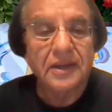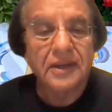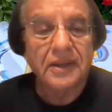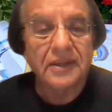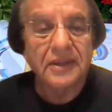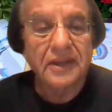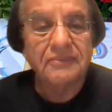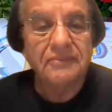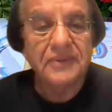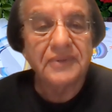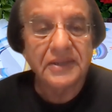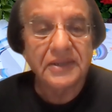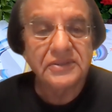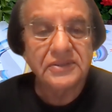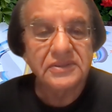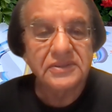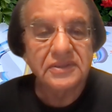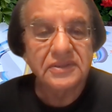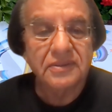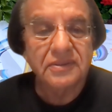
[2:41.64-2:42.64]

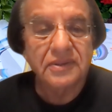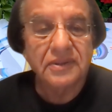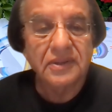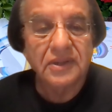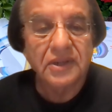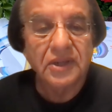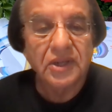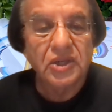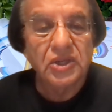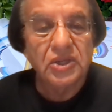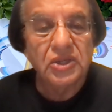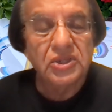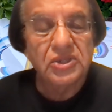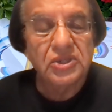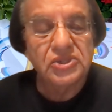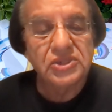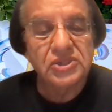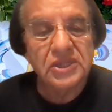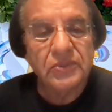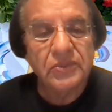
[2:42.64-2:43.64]
Lovelace.
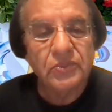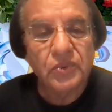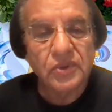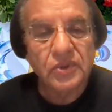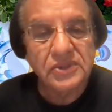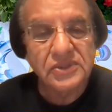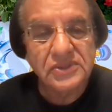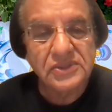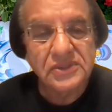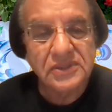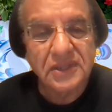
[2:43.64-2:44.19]
She was